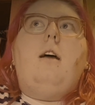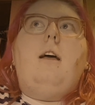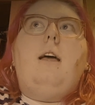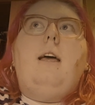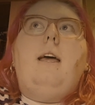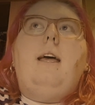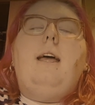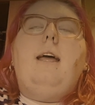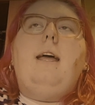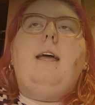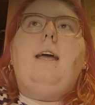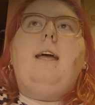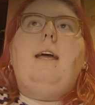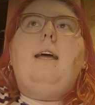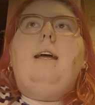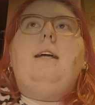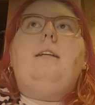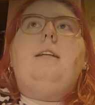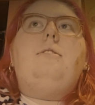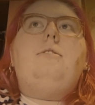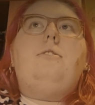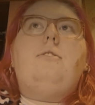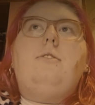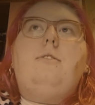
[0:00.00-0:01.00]

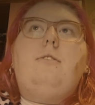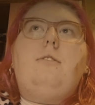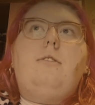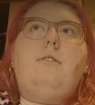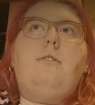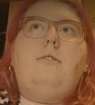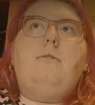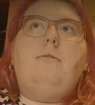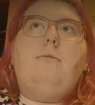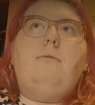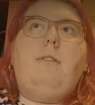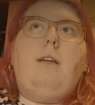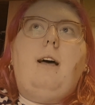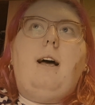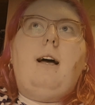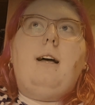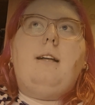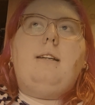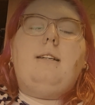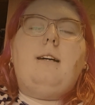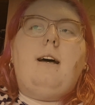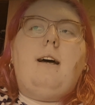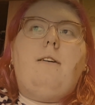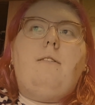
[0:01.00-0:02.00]
he took all
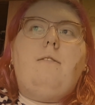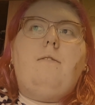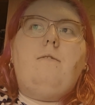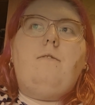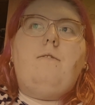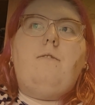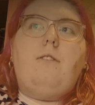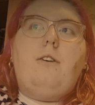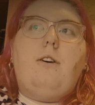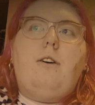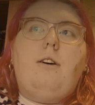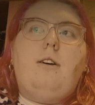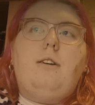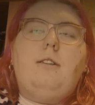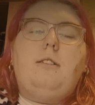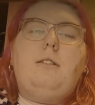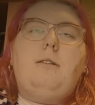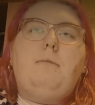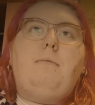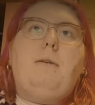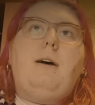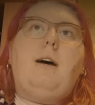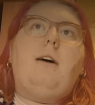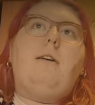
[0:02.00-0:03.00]
that down
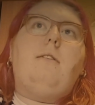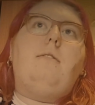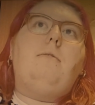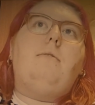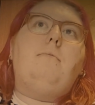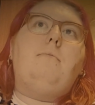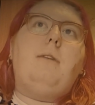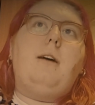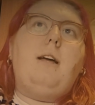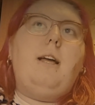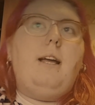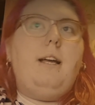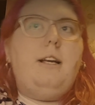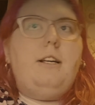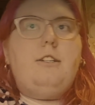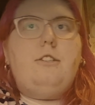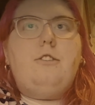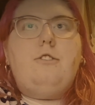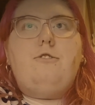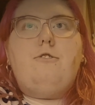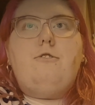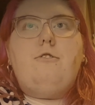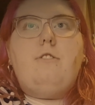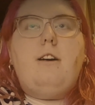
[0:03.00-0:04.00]
first about my
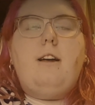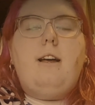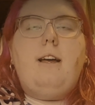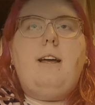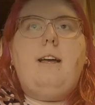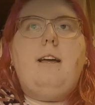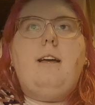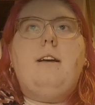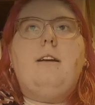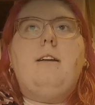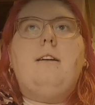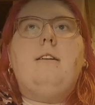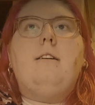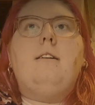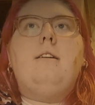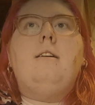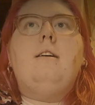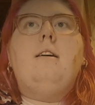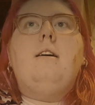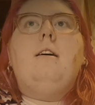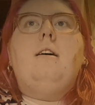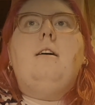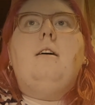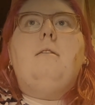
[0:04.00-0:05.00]
history and
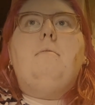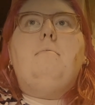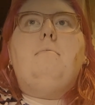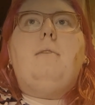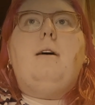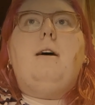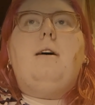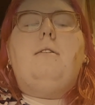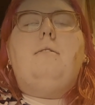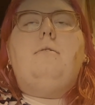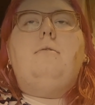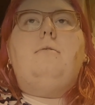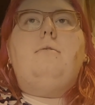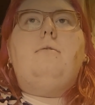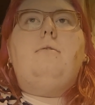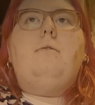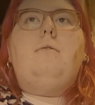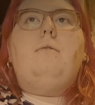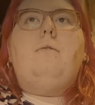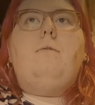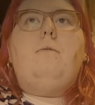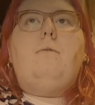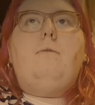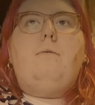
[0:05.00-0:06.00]
about
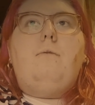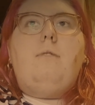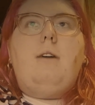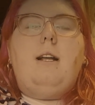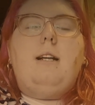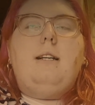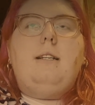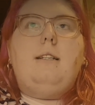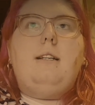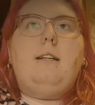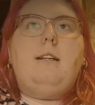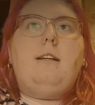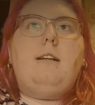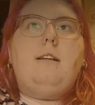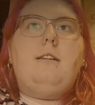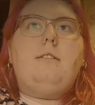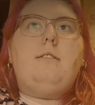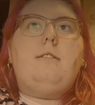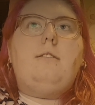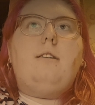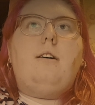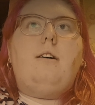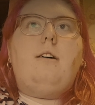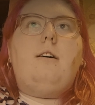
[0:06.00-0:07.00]
when did it
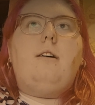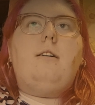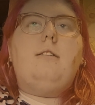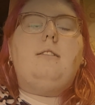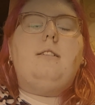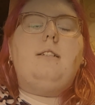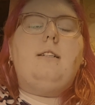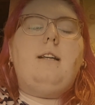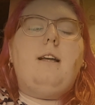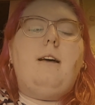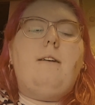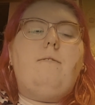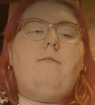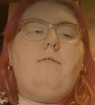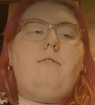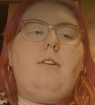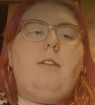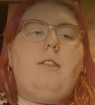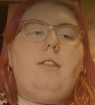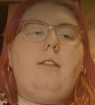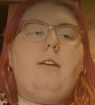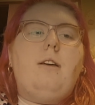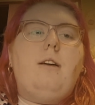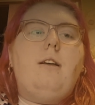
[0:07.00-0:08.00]
start and
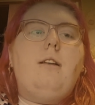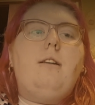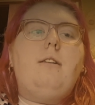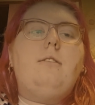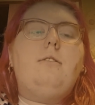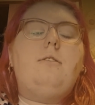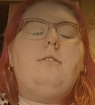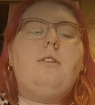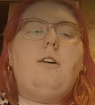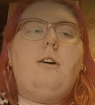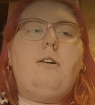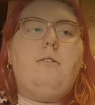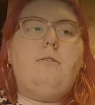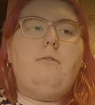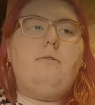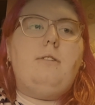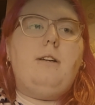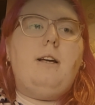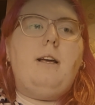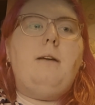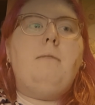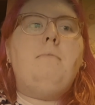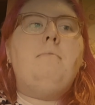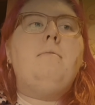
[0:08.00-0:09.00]
everything. Told
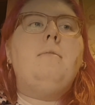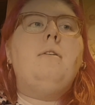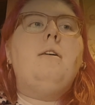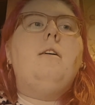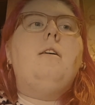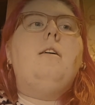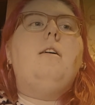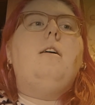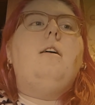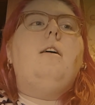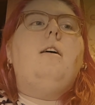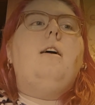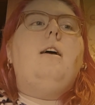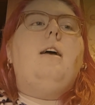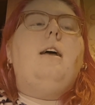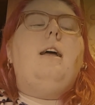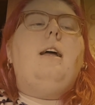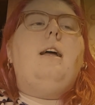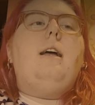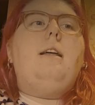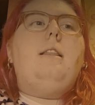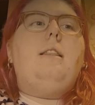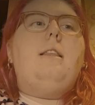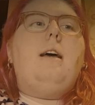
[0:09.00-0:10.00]
him.
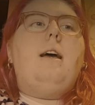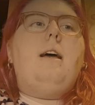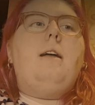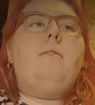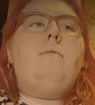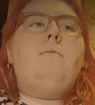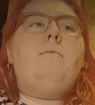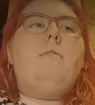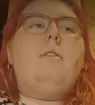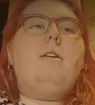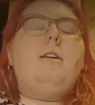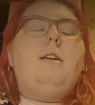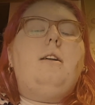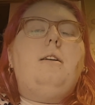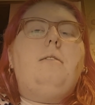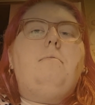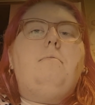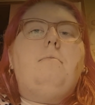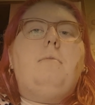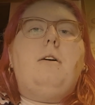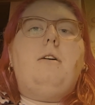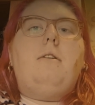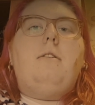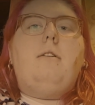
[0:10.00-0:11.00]
He then wanted
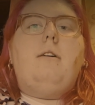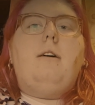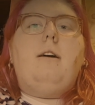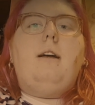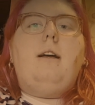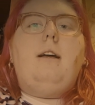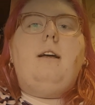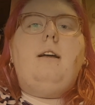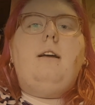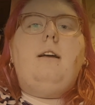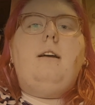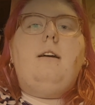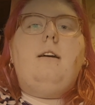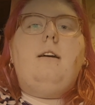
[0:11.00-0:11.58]
my